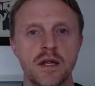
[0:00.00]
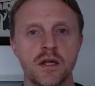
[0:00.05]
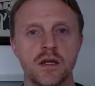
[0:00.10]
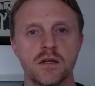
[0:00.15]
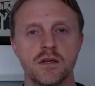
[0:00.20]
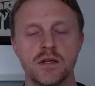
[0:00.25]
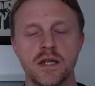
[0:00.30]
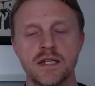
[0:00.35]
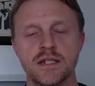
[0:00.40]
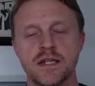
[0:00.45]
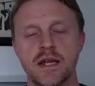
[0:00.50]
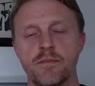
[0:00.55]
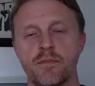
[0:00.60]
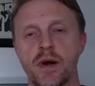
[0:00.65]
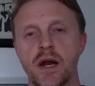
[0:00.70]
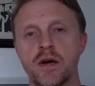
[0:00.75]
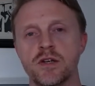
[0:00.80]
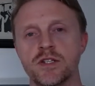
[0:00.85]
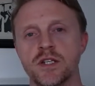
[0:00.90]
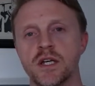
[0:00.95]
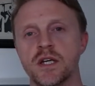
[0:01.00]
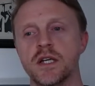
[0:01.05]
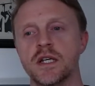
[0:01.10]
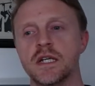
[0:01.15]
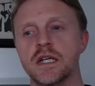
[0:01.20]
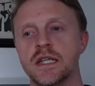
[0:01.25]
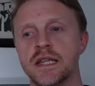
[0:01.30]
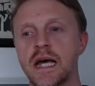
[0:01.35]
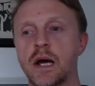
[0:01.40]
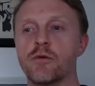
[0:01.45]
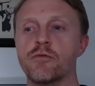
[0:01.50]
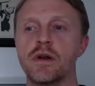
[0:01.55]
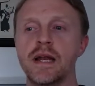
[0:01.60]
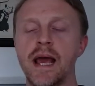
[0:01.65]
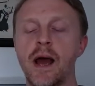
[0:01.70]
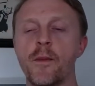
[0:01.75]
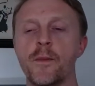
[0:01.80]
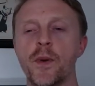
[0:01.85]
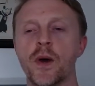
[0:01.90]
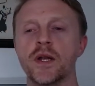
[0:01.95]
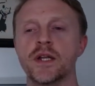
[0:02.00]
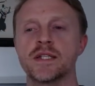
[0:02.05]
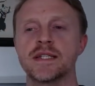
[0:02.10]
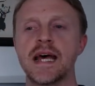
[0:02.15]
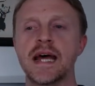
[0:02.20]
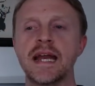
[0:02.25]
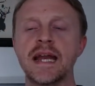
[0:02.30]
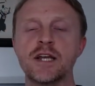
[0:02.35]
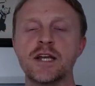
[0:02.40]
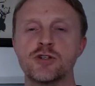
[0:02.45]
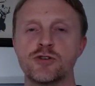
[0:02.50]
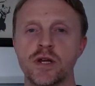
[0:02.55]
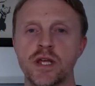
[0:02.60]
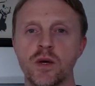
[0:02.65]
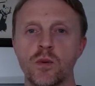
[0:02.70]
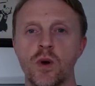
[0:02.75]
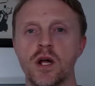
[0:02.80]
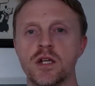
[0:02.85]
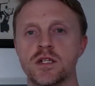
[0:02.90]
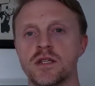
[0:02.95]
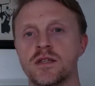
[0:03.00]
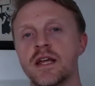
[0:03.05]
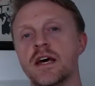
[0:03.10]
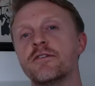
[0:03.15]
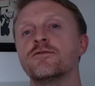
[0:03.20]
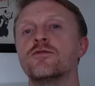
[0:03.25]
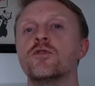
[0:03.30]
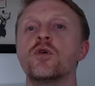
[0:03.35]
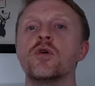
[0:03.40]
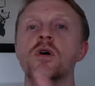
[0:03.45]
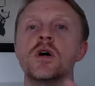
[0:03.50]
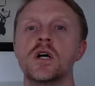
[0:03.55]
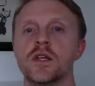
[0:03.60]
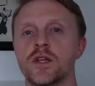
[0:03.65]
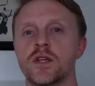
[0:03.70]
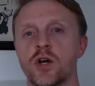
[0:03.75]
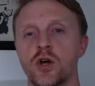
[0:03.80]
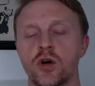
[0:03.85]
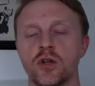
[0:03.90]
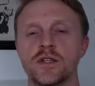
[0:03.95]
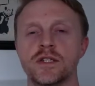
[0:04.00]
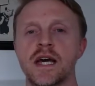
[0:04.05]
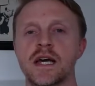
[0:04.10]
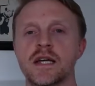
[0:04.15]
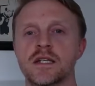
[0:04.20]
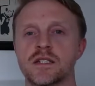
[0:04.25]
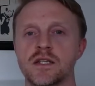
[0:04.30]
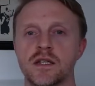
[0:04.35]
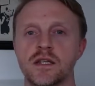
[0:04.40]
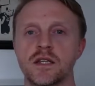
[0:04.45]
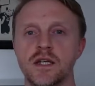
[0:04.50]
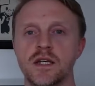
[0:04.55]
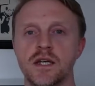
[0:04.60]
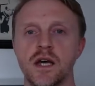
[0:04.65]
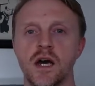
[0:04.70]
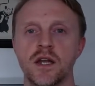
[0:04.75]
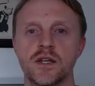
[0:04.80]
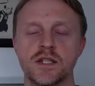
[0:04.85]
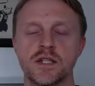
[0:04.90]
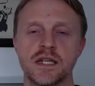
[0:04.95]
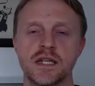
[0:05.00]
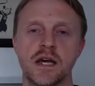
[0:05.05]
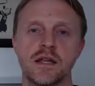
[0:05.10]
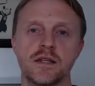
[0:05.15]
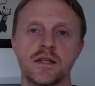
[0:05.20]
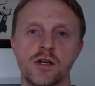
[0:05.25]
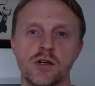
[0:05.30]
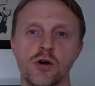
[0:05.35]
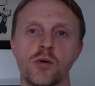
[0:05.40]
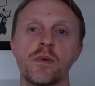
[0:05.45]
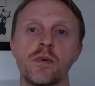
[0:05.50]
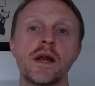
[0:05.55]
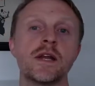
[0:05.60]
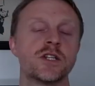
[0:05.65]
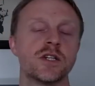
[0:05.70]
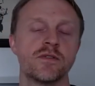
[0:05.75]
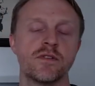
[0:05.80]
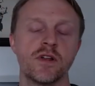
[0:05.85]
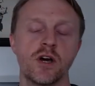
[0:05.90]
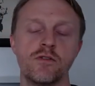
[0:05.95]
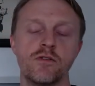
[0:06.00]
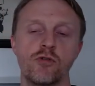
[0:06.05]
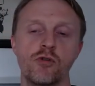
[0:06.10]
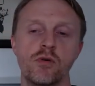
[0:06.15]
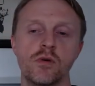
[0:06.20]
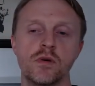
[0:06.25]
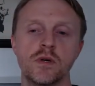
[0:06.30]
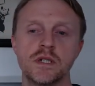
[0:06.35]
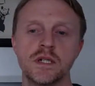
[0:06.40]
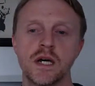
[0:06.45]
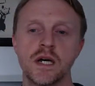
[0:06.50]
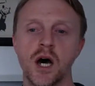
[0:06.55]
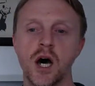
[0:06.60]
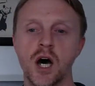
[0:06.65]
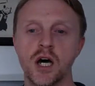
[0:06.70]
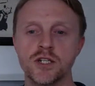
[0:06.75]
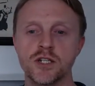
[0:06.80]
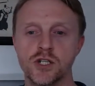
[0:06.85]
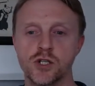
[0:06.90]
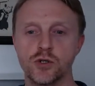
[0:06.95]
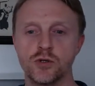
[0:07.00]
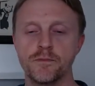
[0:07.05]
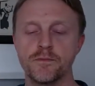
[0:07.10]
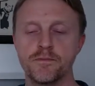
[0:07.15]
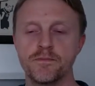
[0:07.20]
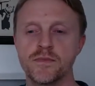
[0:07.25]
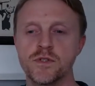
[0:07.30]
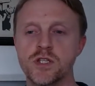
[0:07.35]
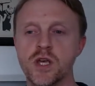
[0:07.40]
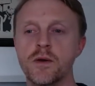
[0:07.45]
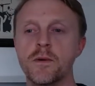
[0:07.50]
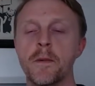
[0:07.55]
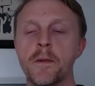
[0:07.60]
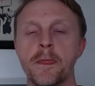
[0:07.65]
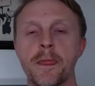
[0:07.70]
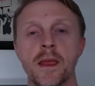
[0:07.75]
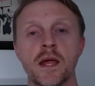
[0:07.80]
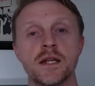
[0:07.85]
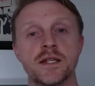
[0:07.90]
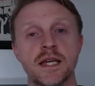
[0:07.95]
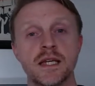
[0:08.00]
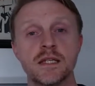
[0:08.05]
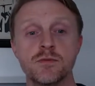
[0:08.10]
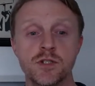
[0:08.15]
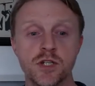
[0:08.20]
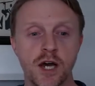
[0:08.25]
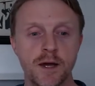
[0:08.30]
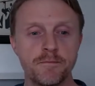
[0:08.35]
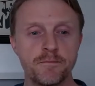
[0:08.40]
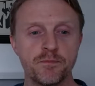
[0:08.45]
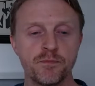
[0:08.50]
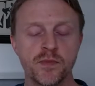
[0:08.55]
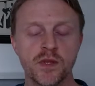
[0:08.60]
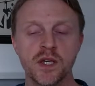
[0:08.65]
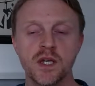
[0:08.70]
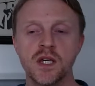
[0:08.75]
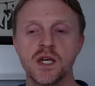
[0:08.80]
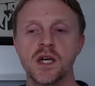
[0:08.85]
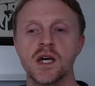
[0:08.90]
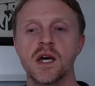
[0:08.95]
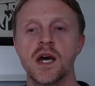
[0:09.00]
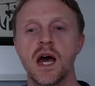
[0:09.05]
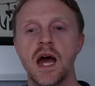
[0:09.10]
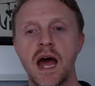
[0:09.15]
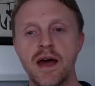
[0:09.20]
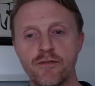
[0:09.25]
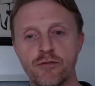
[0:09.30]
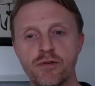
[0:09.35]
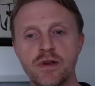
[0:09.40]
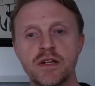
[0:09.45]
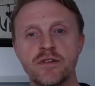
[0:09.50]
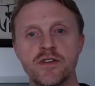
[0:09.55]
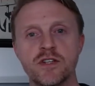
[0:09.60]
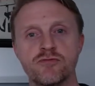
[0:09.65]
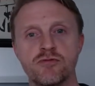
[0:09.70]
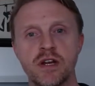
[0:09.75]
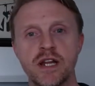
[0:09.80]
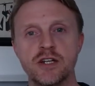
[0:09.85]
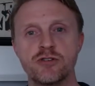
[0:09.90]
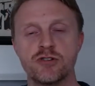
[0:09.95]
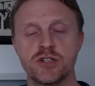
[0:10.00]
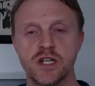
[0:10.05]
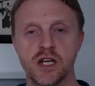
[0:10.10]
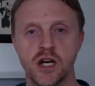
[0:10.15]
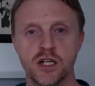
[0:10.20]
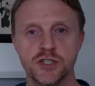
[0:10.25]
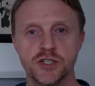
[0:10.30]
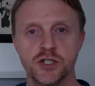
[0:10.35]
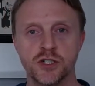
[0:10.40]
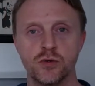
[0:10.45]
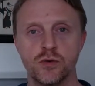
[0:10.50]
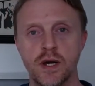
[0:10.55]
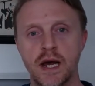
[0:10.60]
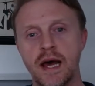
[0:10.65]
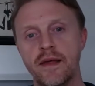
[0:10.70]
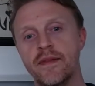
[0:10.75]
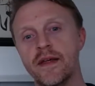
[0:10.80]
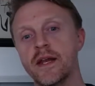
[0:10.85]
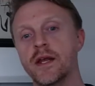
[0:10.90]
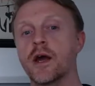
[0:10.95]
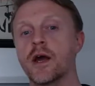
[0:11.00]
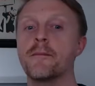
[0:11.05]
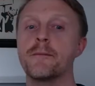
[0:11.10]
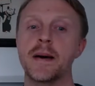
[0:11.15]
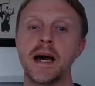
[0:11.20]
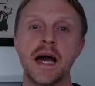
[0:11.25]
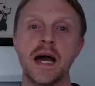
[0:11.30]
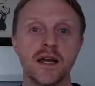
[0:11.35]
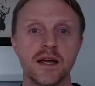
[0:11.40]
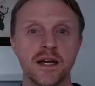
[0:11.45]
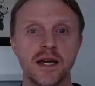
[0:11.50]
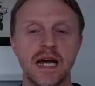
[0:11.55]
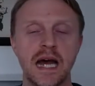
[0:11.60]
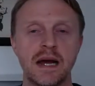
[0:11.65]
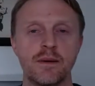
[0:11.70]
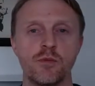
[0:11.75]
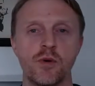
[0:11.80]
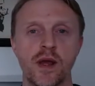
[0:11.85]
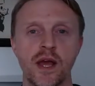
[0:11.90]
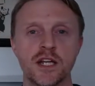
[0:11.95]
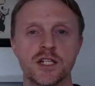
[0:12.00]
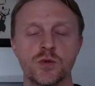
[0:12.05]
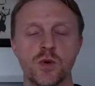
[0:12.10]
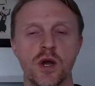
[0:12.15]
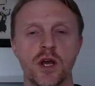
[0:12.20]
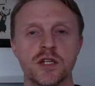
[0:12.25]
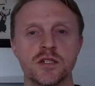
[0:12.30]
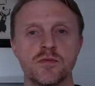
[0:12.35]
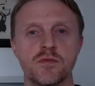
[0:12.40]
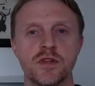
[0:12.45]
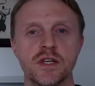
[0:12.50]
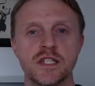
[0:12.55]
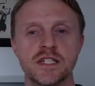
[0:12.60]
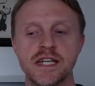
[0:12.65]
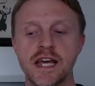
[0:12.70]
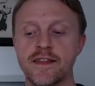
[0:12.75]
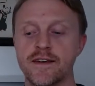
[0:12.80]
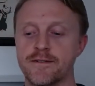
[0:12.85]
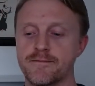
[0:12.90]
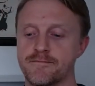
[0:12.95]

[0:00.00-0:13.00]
internet browser. That will really help you understand any tricky words and therefore the context and the comprehension of the overall article. So take some time, have a read of this really interesting article, and then come back and we'll get to work on some things together.